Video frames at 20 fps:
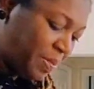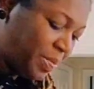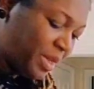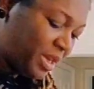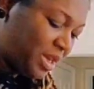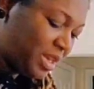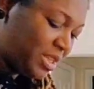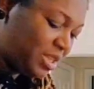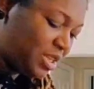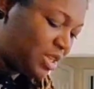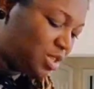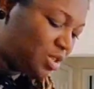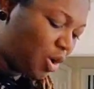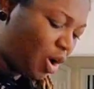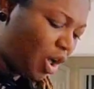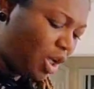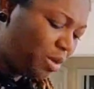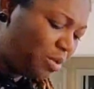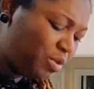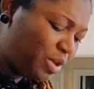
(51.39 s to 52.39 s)
It is
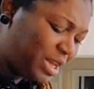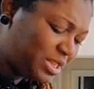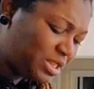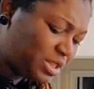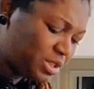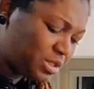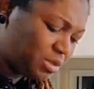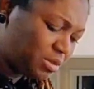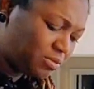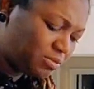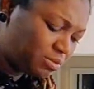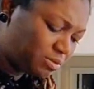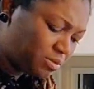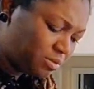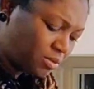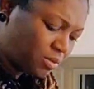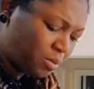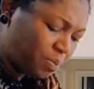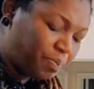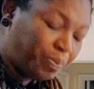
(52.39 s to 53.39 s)
always
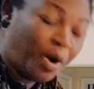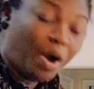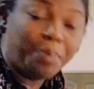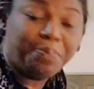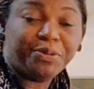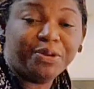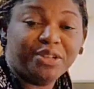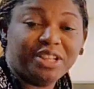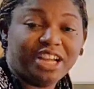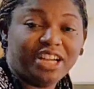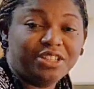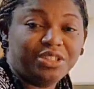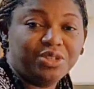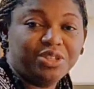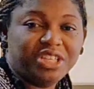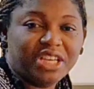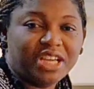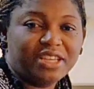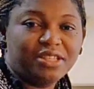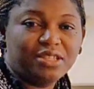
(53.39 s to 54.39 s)
popular to
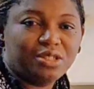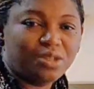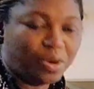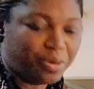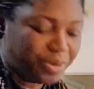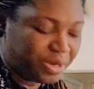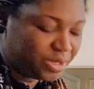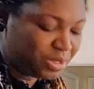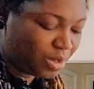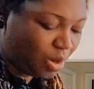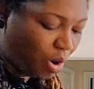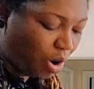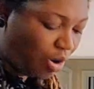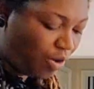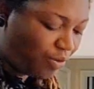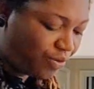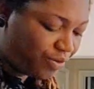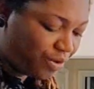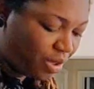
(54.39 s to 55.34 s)
hear stories of